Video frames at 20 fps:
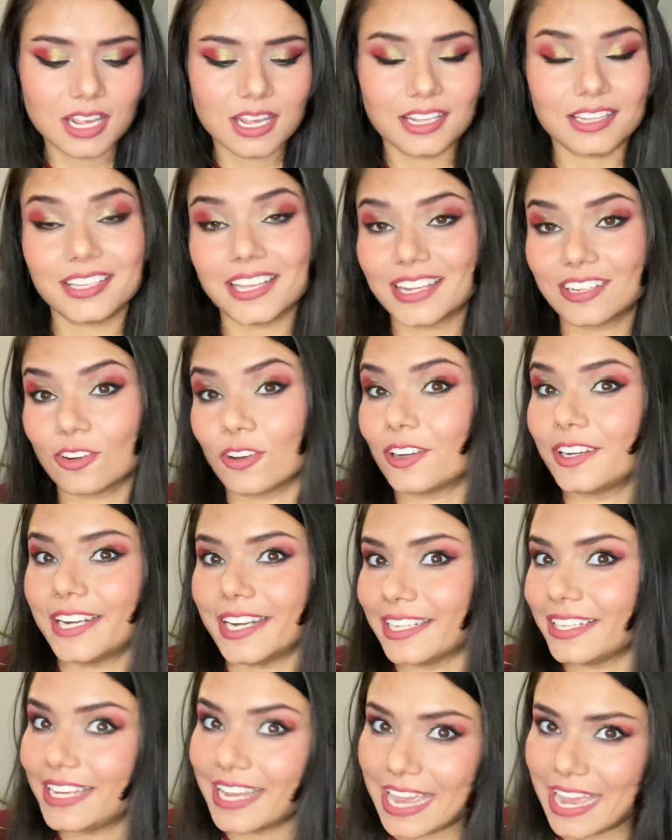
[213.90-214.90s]
that
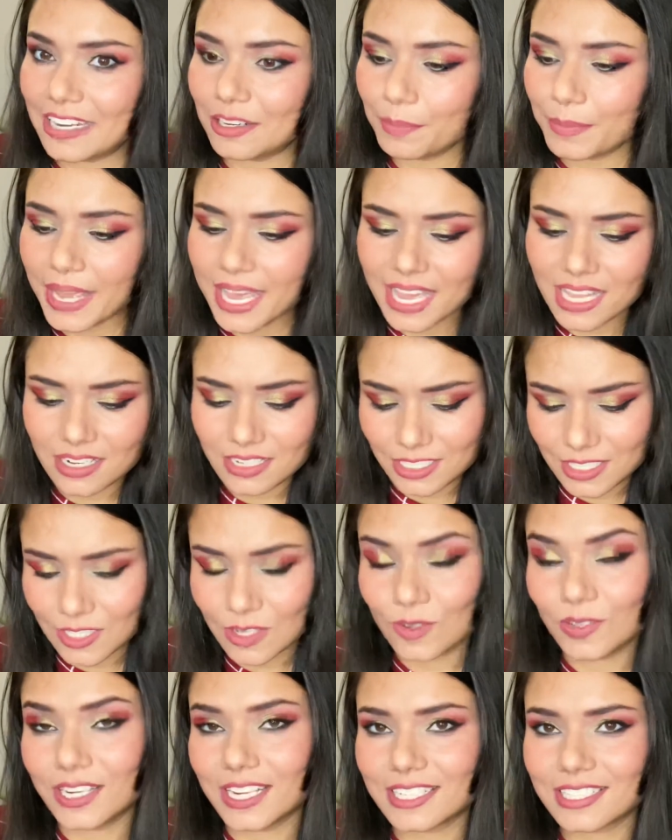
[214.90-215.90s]
already had a pan, so
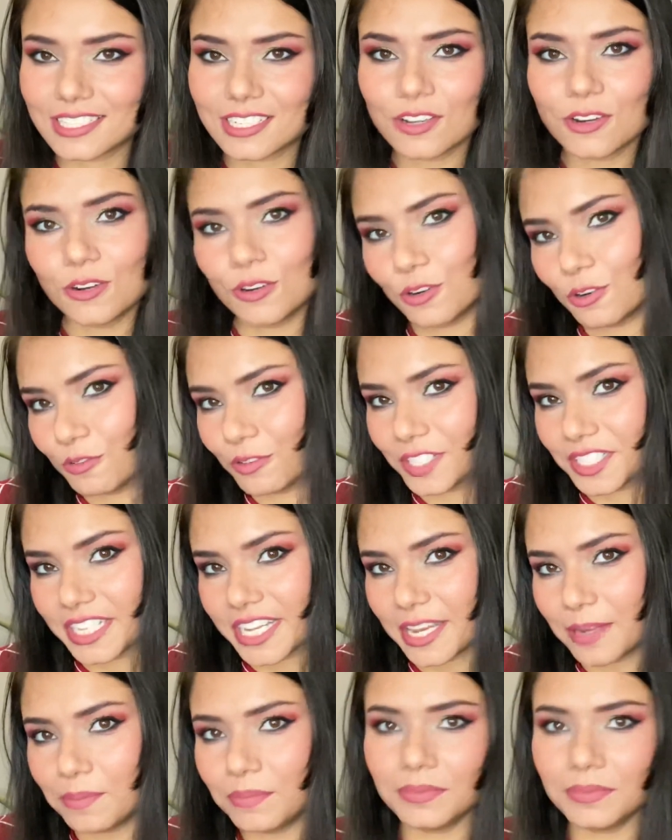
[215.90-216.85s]
let's go over them.